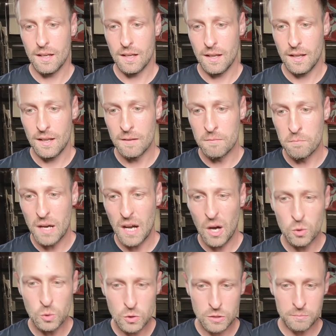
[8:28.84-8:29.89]
Um, but
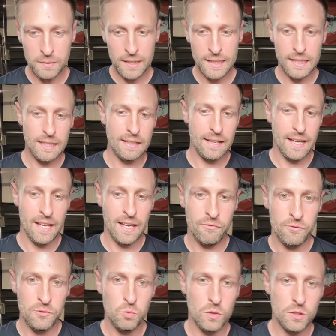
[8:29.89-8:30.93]
ultimately,
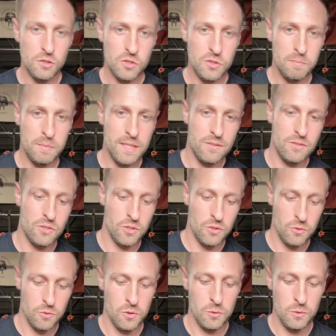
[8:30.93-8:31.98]
everyone you speak
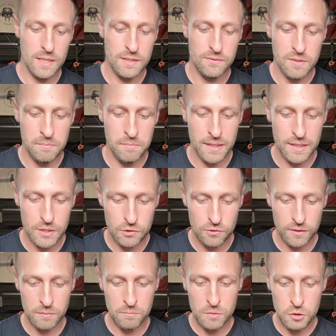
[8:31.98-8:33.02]
to who leaves the
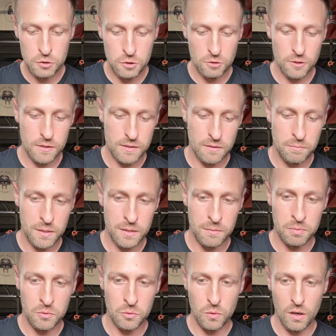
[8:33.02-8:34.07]
military, majority of
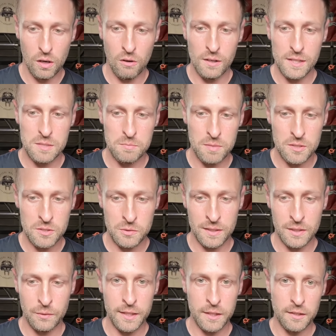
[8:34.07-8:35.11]
people I speak to
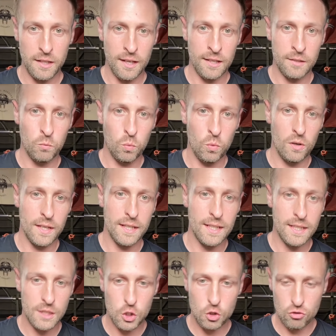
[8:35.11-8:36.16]
anyway, and why
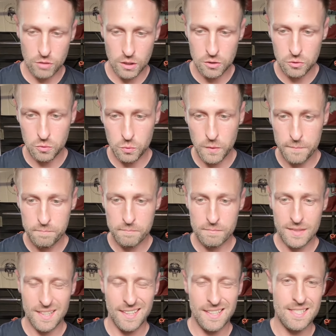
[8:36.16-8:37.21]
they struggle
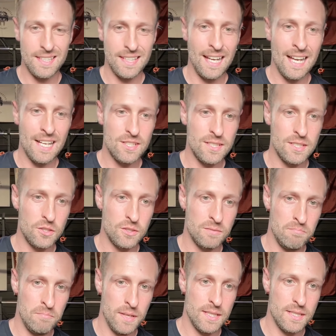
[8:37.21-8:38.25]
is they actually
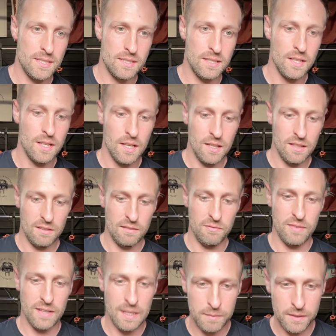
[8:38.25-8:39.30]
just miss the
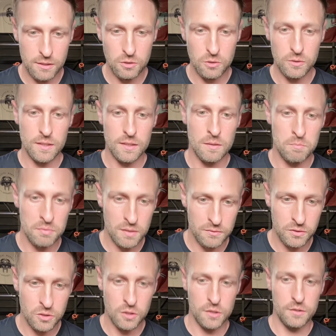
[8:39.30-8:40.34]
family unit, the
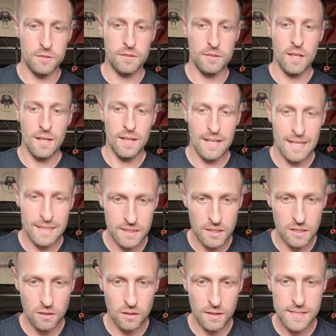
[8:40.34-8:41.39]
brotherhood, and the
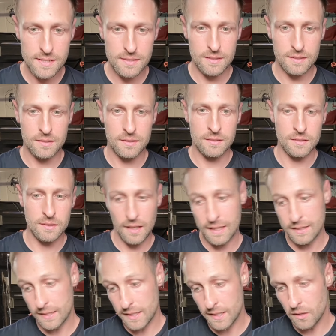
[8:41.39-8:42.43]
guys and,
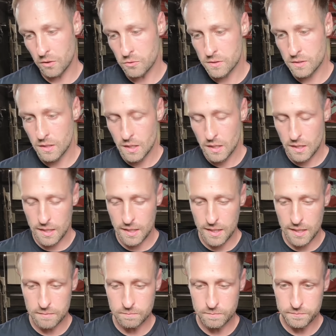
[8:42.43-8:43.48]
and the girls.
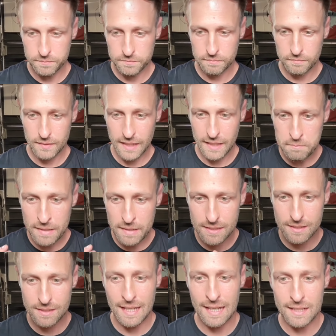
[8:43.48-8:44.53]
Um, they
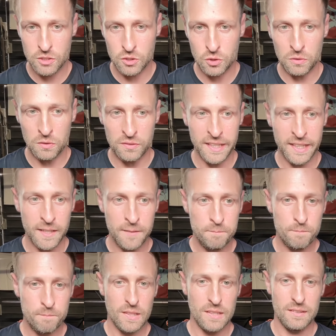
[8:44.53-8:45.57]
miss that sort of it.
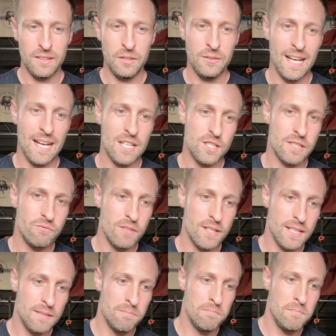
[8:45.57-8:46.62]
They don't actually
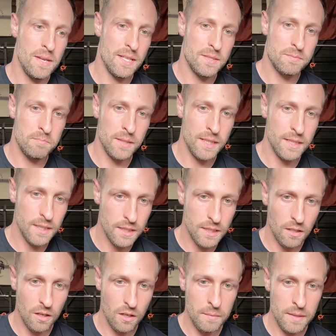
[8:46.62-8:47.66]
really miss being in
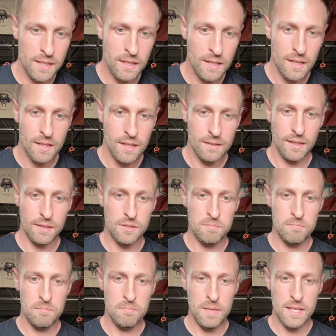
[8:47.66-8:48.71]
the army. They
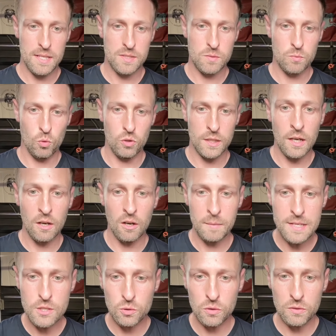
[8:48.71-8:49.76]
just miss what the
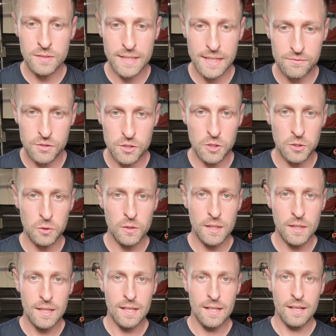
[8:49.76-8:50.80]
army sort of gives you,
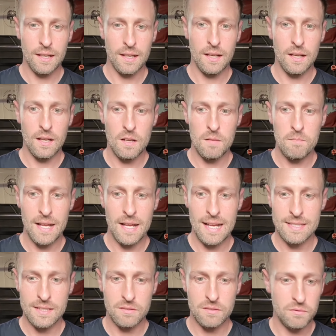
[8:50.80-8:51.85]
um,
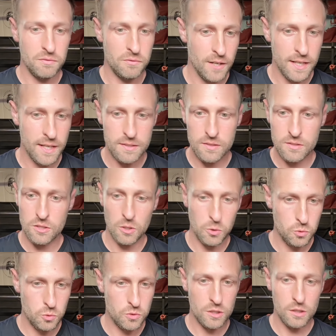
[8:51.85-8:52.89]
as in friends,
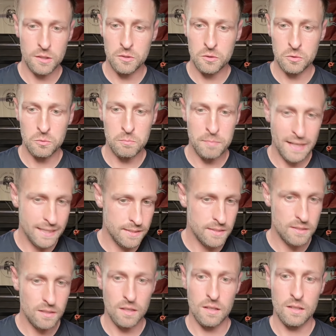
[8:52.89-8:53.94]
social circle,
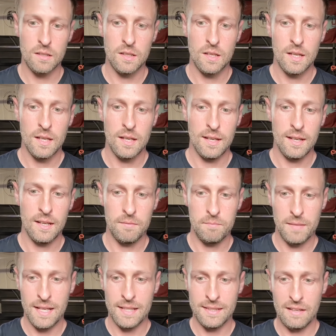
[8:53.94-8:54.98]
banter,
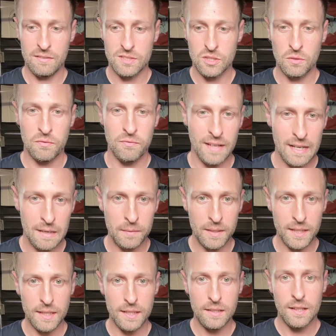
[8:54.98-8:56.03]
um, and that sort of
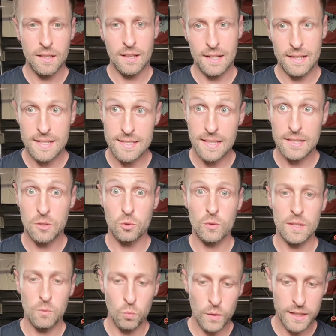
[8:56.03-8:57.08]
family. And as they call
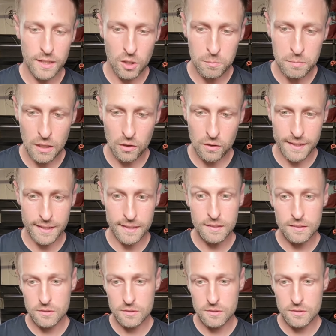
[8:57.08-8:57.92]
it, we are belonging.